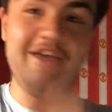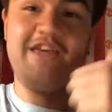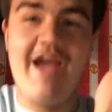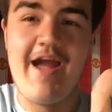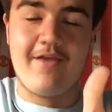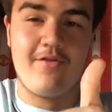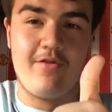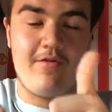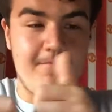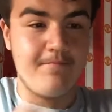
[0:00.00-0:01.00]

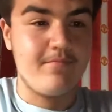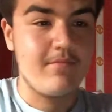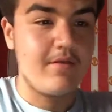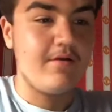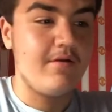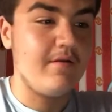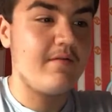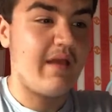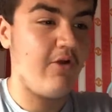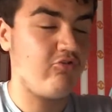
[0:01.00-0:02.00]
Yes!
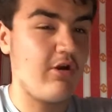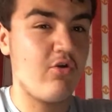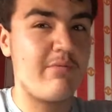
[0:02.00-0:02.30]
Tal Strong,